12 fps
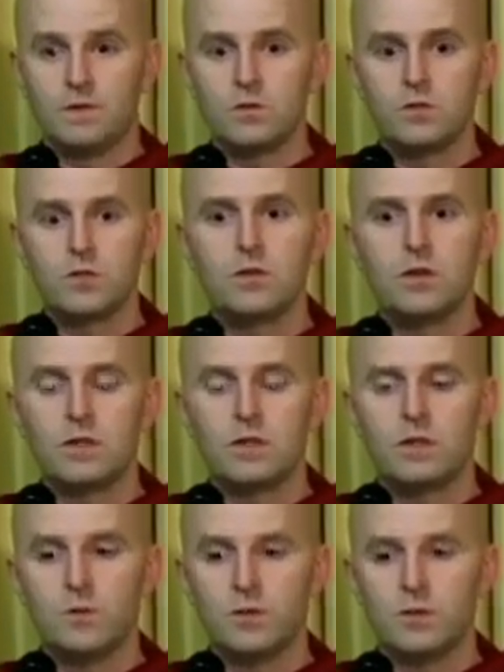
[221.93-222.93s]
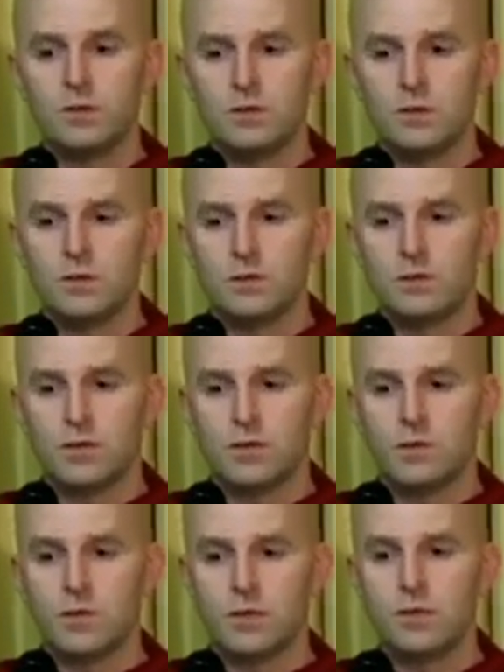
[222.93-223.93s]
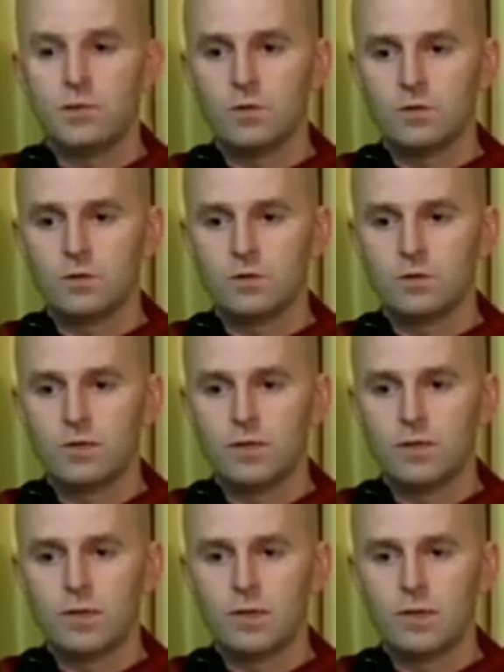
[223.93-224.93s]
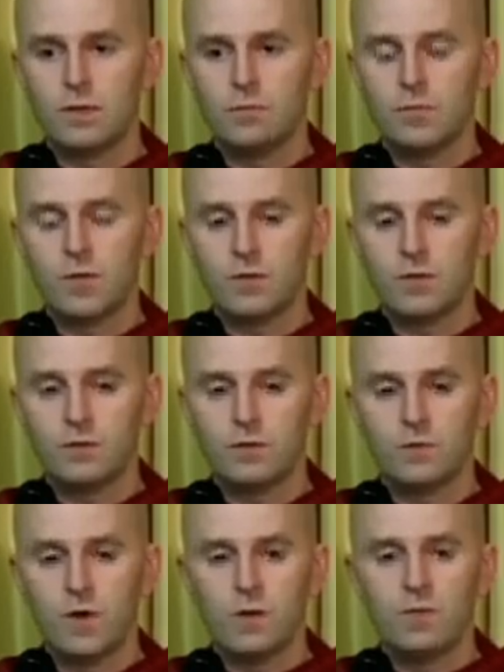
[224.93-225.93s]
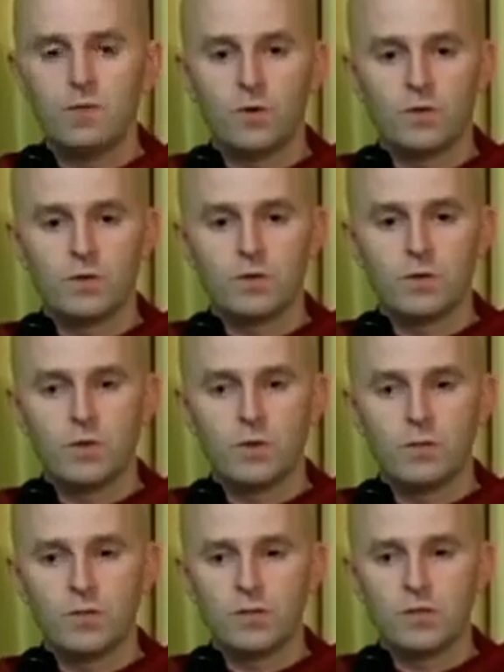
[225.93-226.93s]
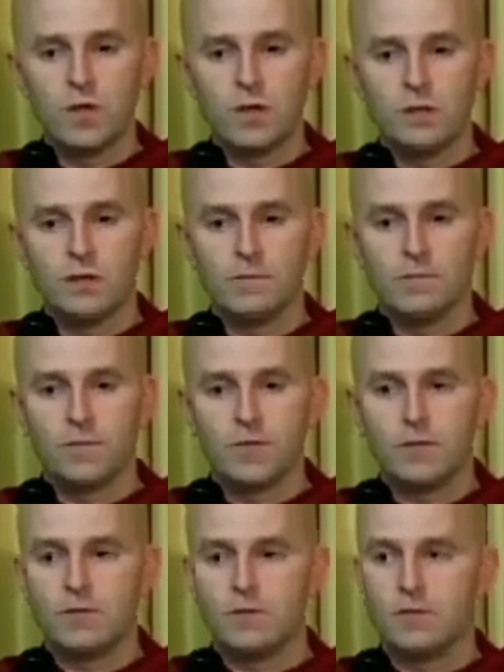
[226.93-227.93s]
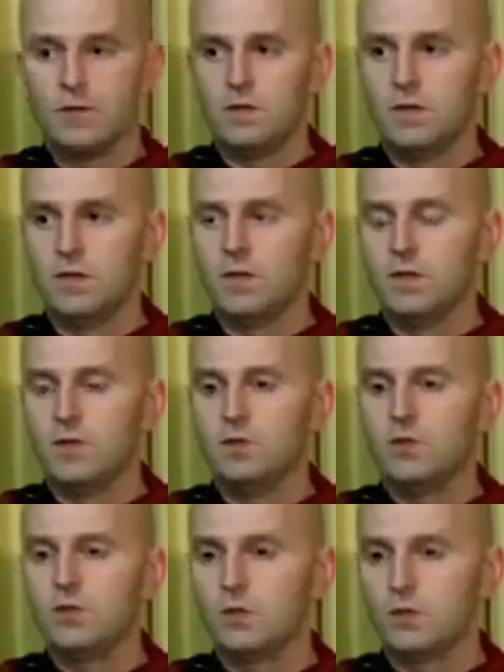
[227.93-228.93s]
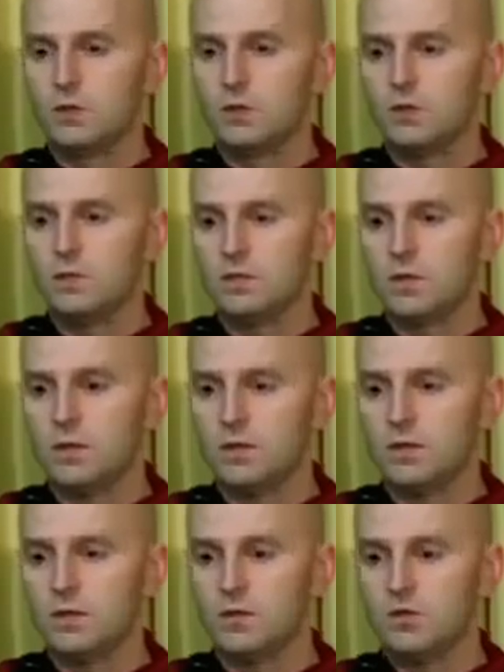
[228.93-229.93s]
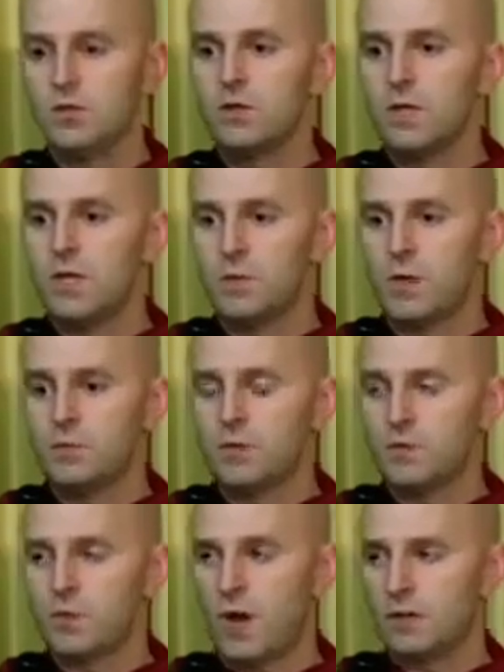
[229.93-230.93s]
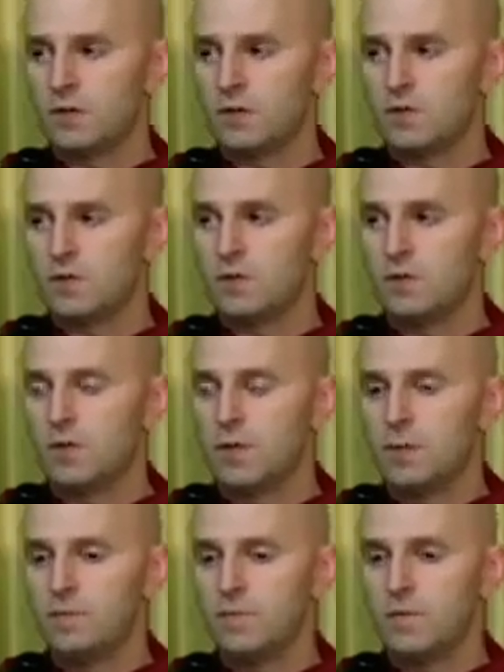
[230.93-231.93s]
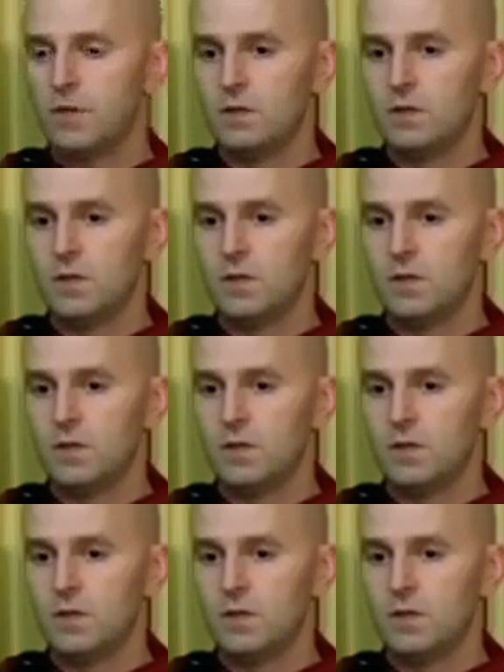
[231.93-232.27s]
just like they were equals. But right before the Supreme Buddha died, he said, you shouldn't keep up this practice, that